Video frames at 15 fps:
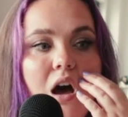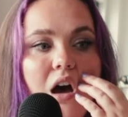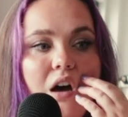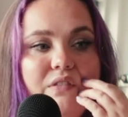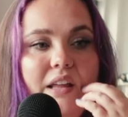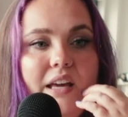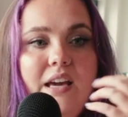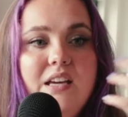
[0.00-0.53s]

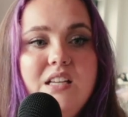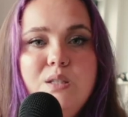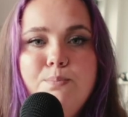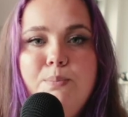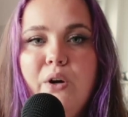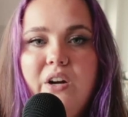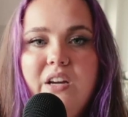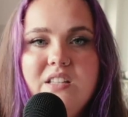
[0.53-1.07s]
of like
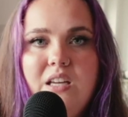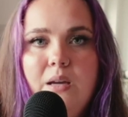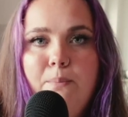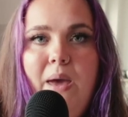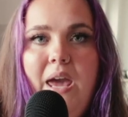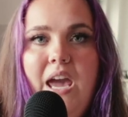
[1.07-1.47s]
experiencing